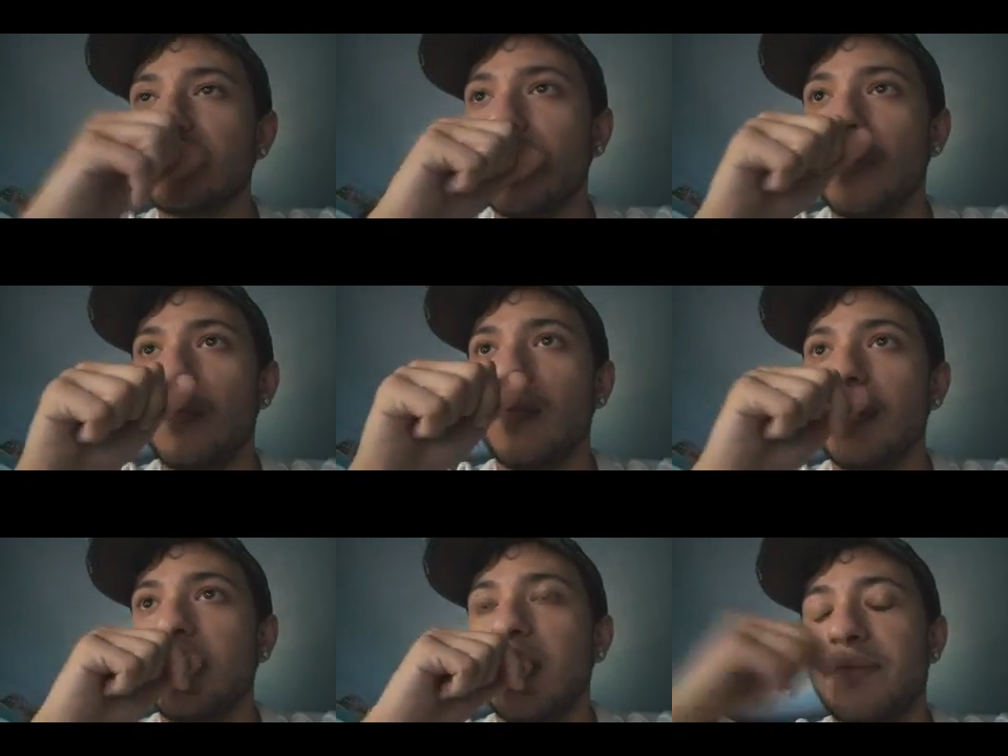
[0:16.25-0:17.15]
so
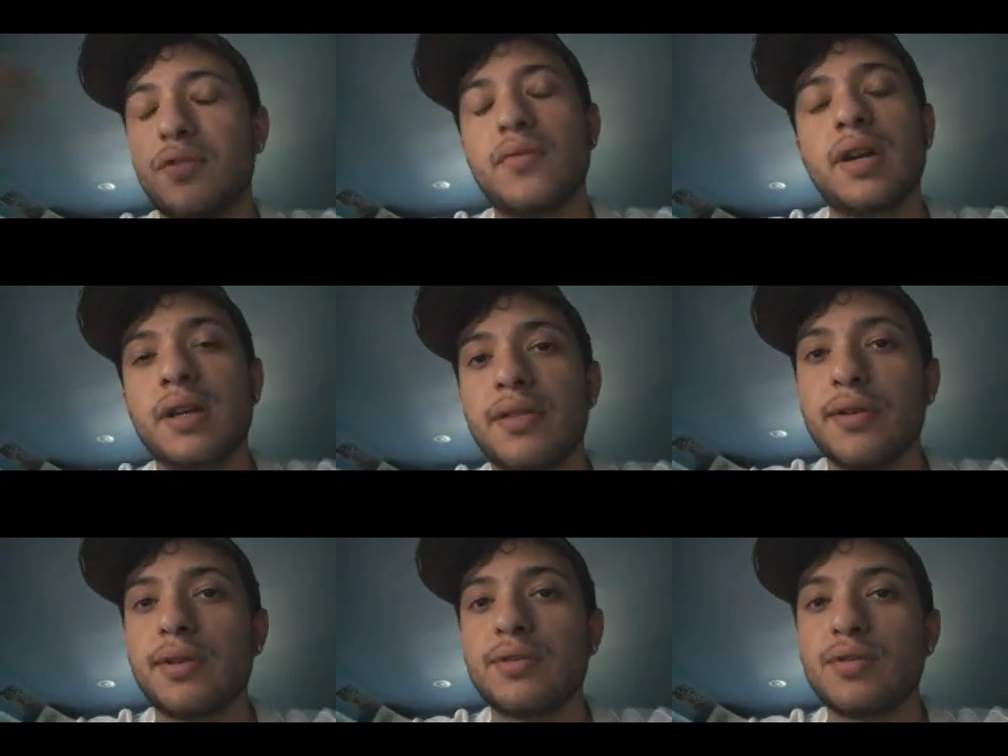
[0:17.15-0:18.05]
if you're running a
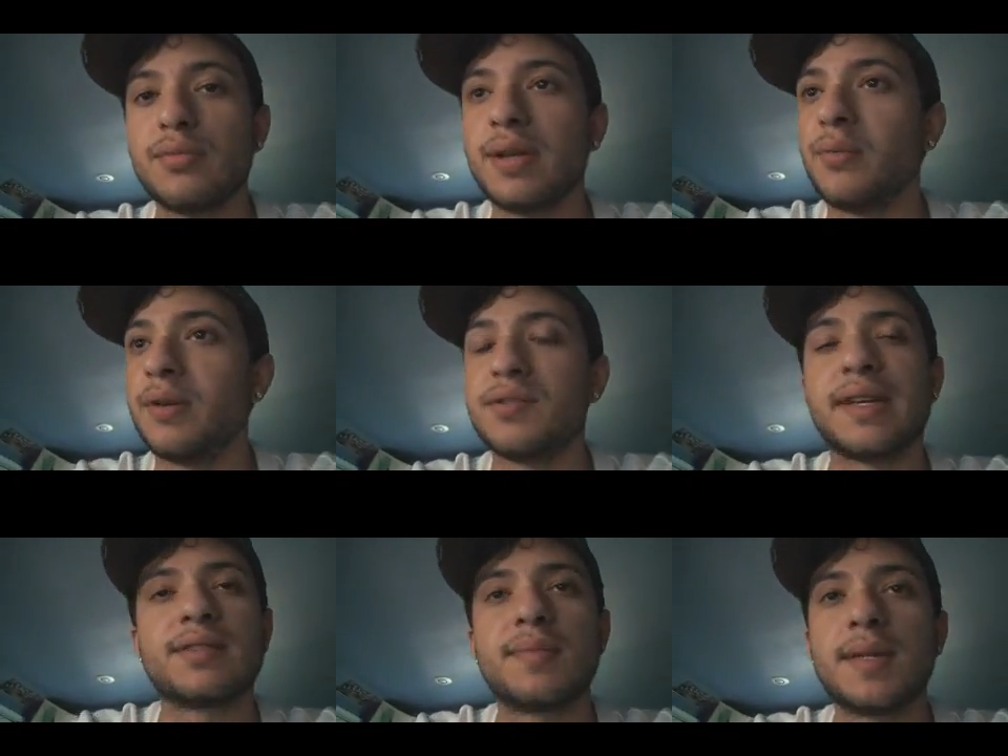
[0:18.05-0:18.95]
32-bit
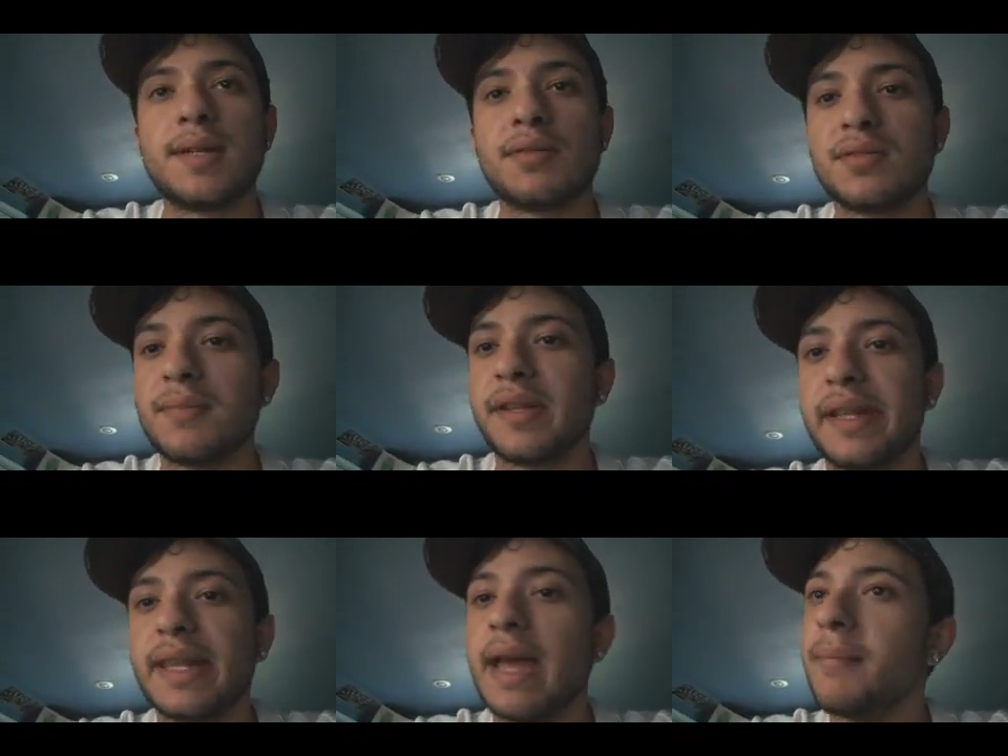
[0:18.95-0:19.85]
Windows XP or something
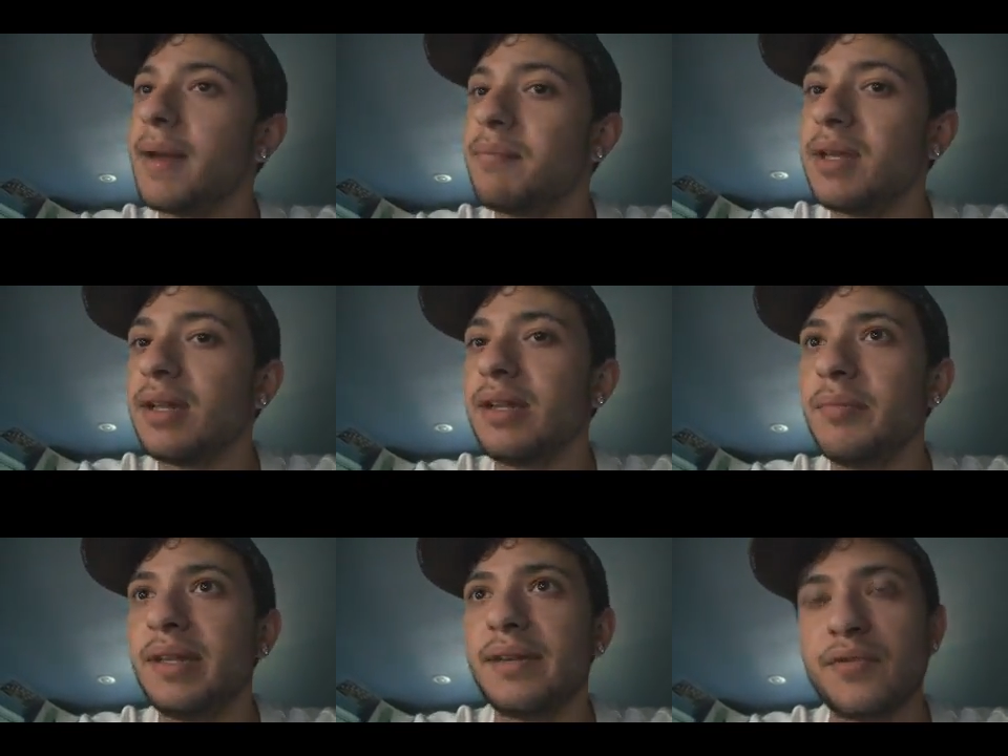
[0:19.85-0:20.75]
like that, it might be a
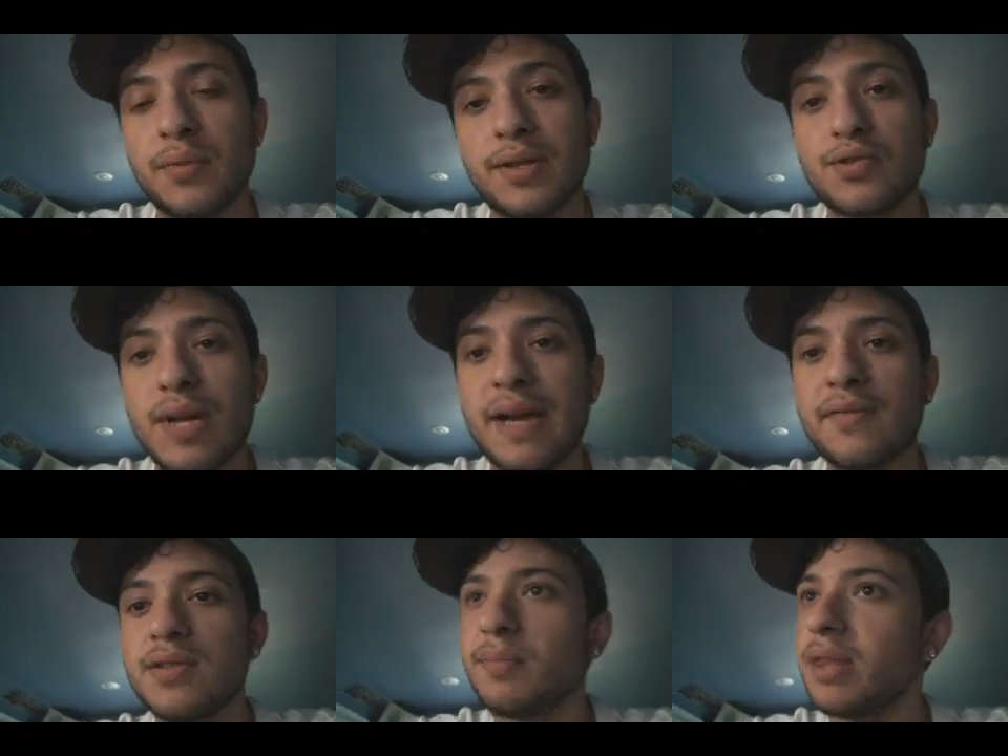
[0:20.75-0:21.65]
little bit different with the
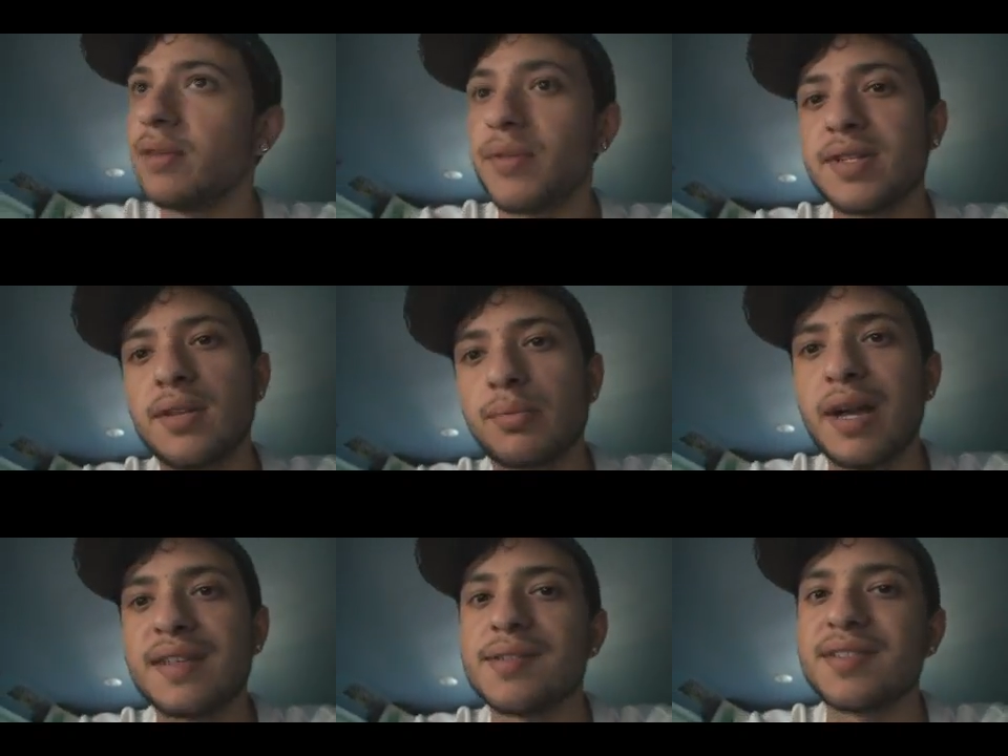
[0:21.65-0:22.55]
drivers, but the rest of the
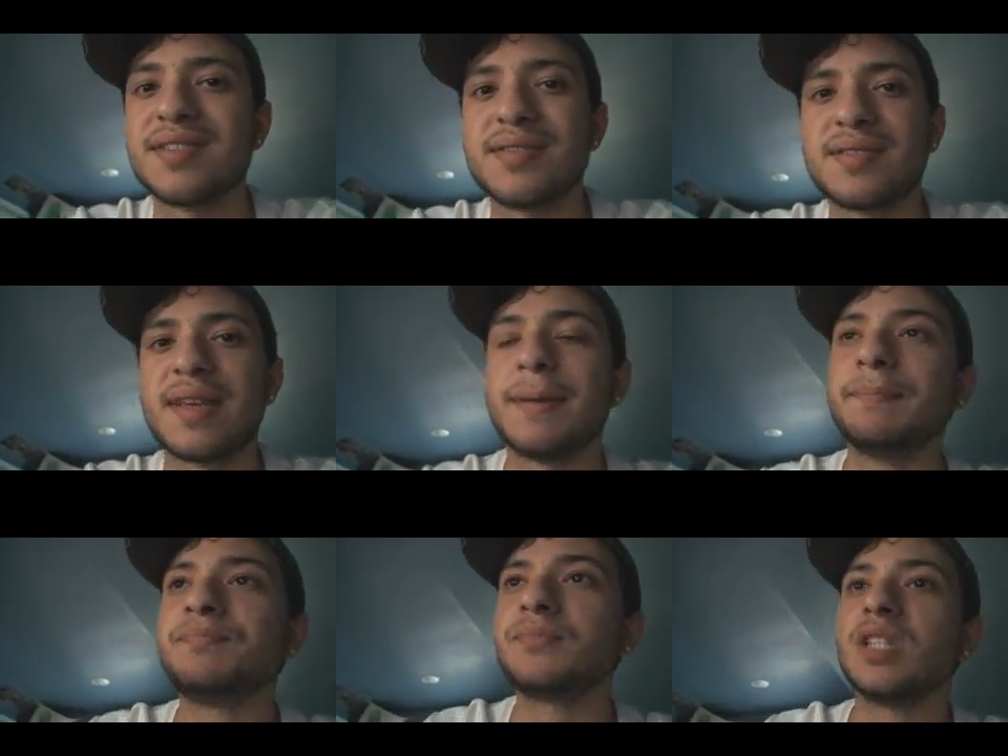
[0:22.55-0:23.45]
process is the
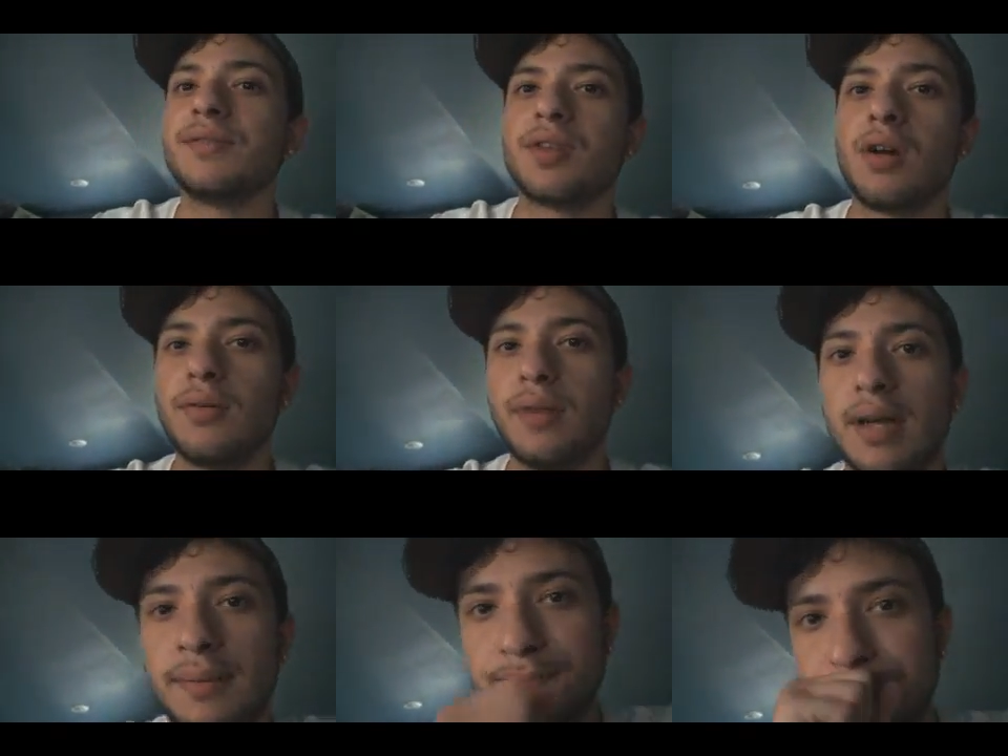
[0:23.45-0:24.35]
same.
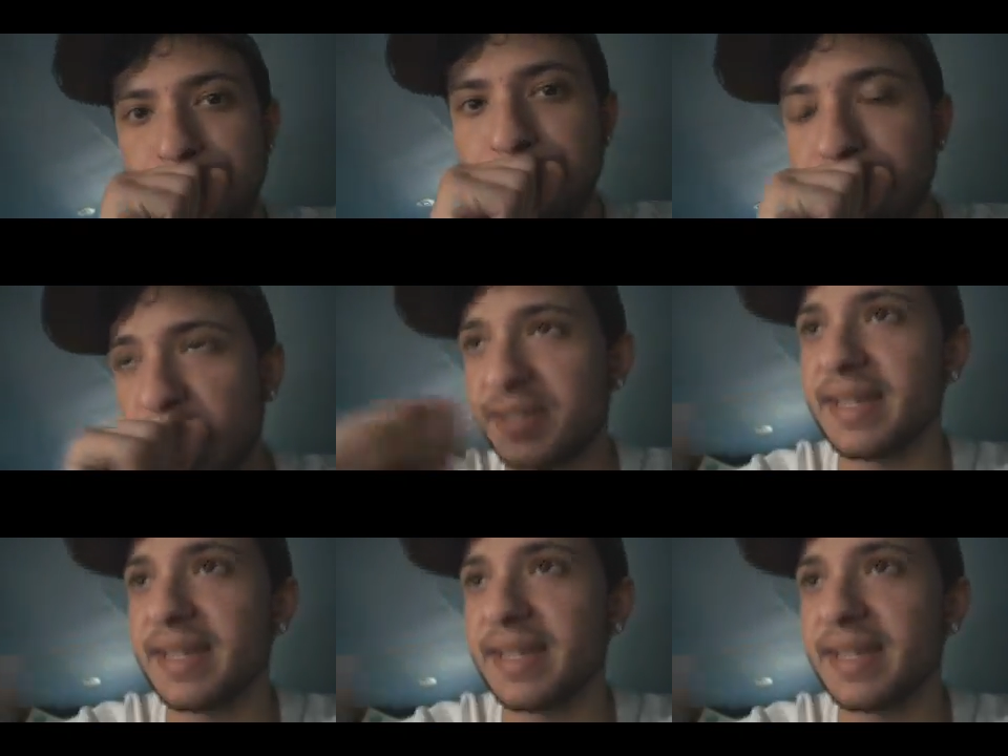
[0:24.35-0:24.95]
So um,